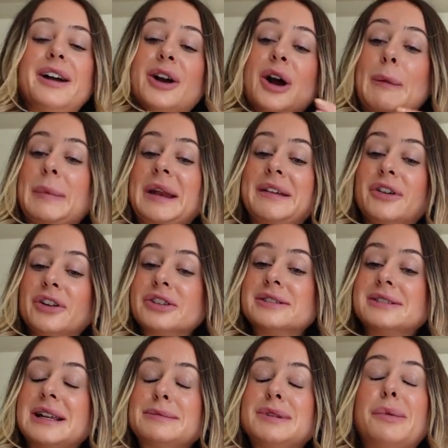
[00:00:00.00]
I can't believe I
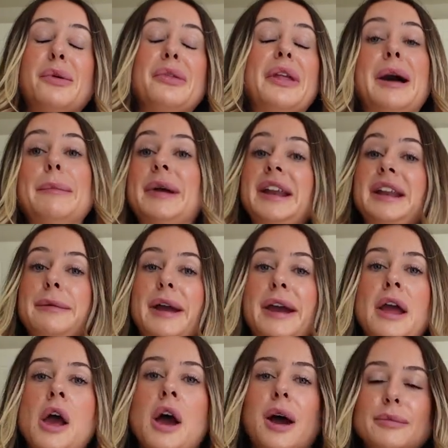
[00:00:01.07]
just slipped up on that. But
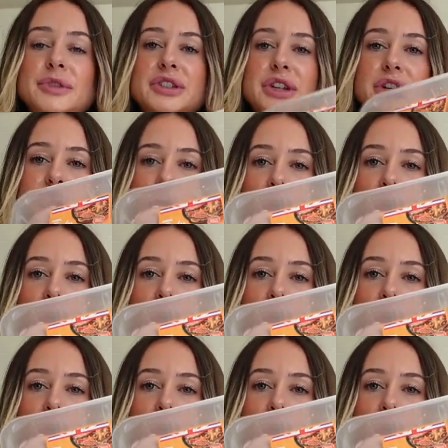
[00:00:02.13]
anyway, I'm just going to